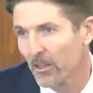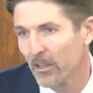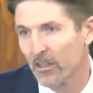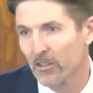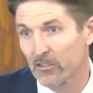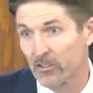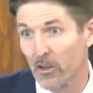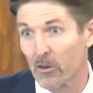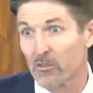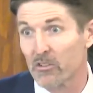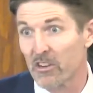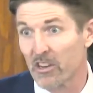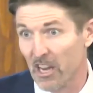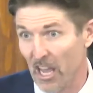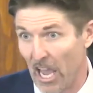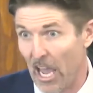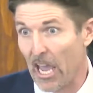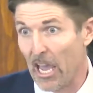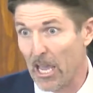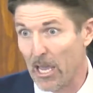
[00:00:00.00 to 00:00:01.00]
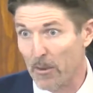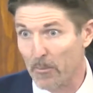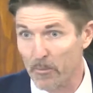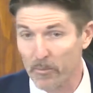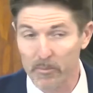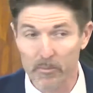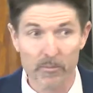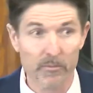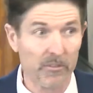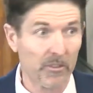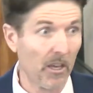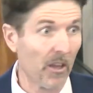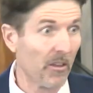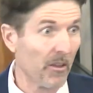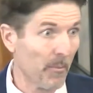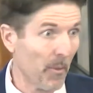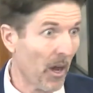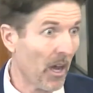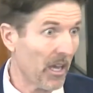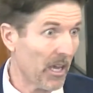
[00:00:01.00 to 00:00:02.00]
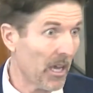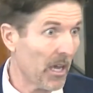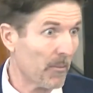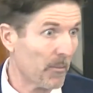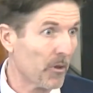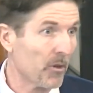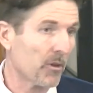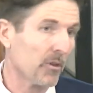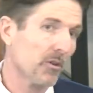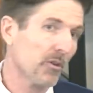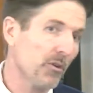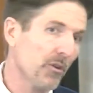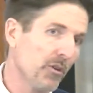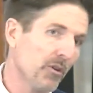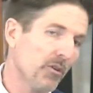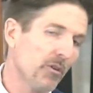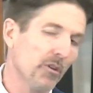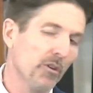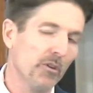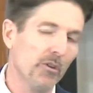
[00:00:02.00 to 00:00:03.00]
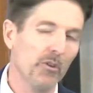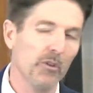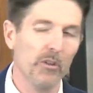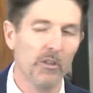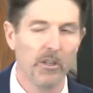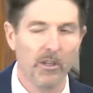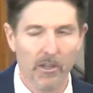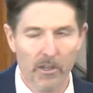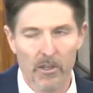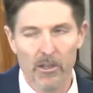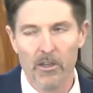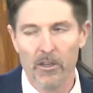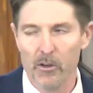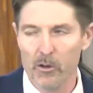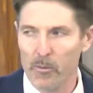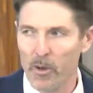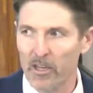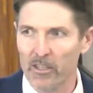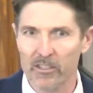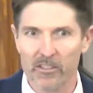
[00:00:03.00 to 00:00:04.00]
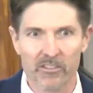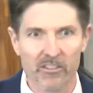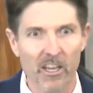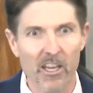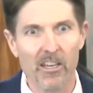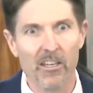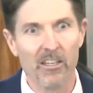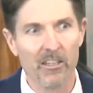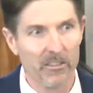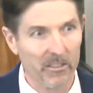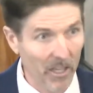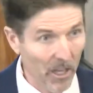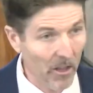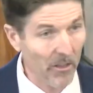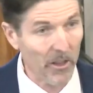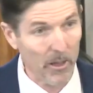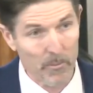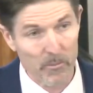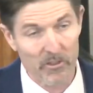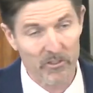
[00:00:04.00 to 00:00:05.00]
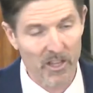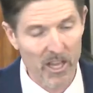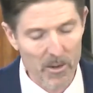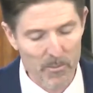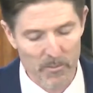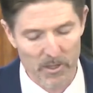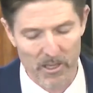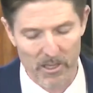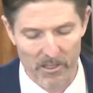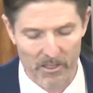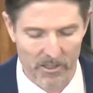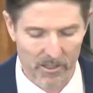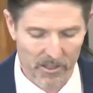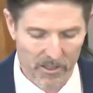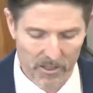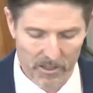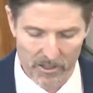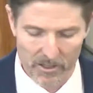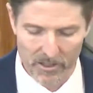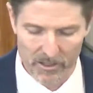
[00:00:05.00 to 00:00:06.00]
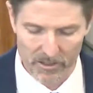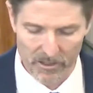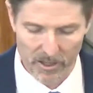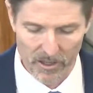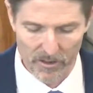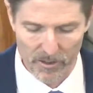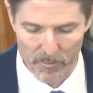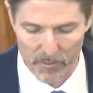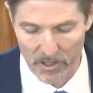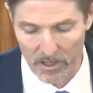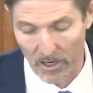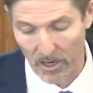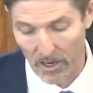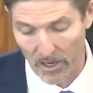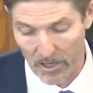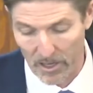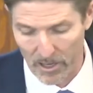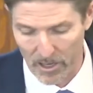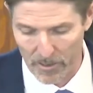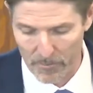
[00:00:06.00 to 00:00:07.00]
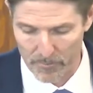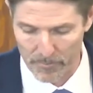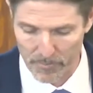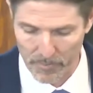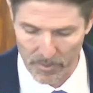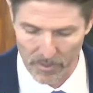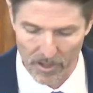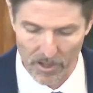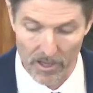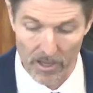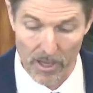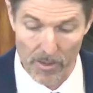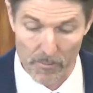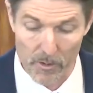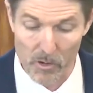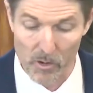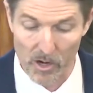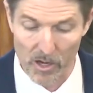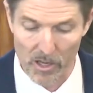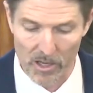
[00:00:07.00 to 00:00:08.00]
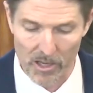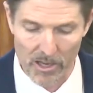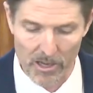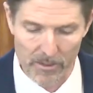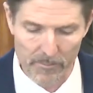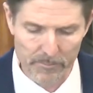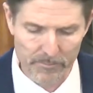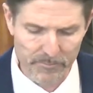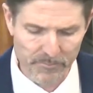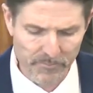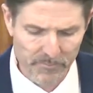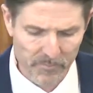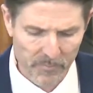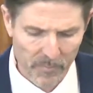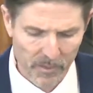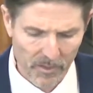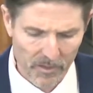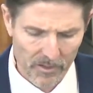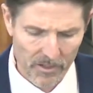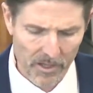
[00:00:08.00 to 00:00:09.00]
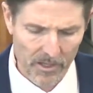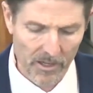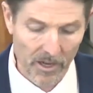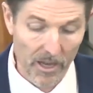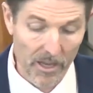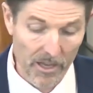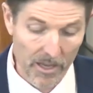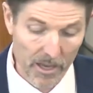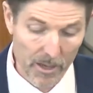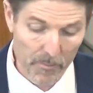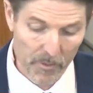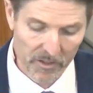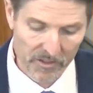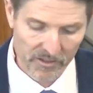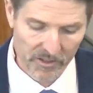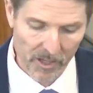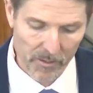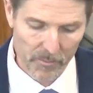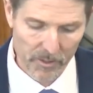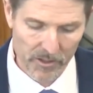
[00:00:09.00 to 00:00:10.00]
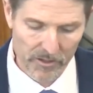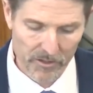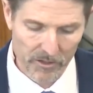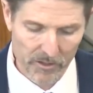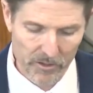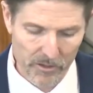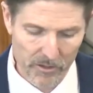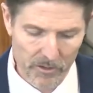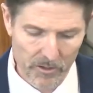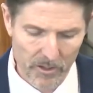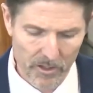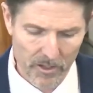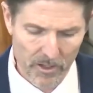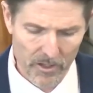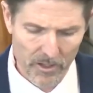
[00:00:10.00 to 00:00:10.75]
His own name, tell them I am. Who am I to send? Tell them, sent me. Tell them that I am who I am. And I am has sent me to you.